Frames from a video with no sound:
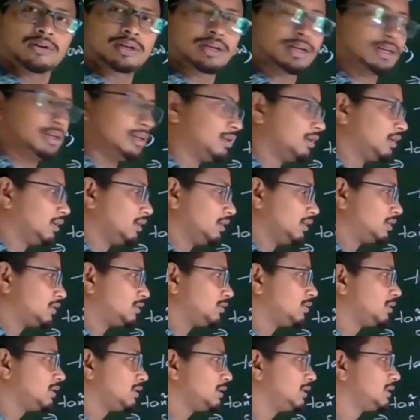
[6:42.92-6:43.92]
okay
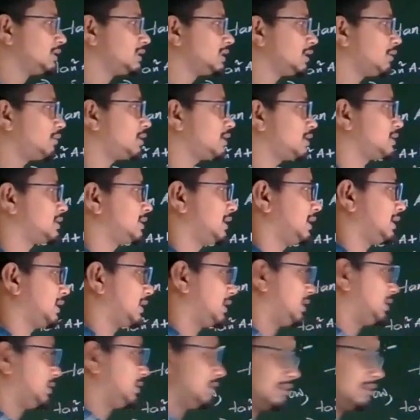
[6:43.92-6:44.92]
so this is our sec a